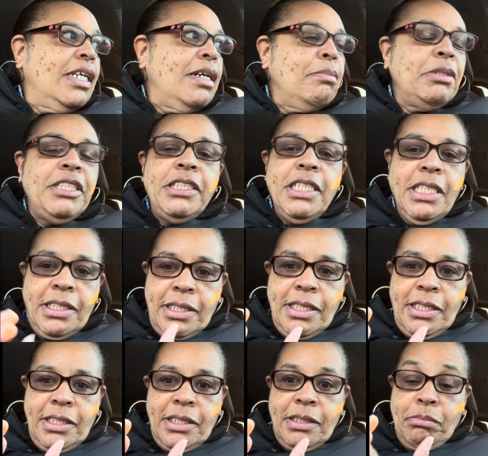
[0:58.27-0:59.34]
I'm a
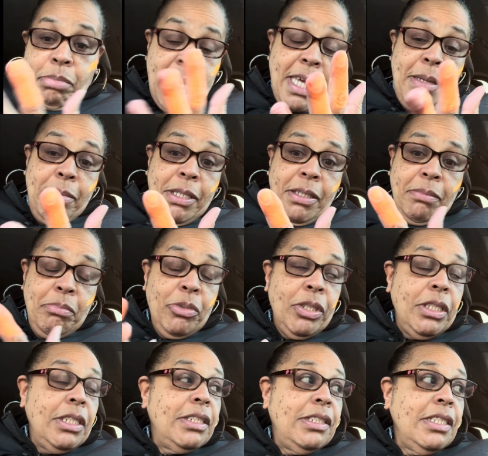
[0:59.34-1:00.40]
60s baby, born
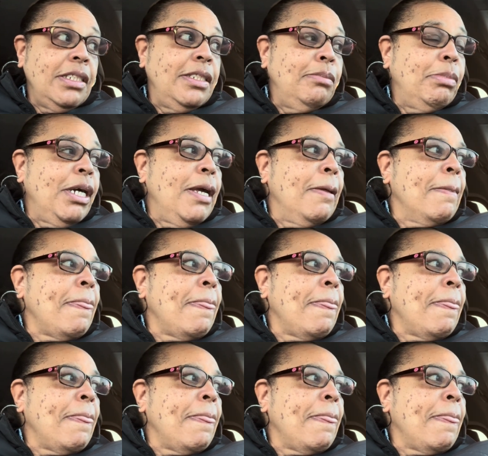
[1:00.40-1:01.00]
in the 60s. But,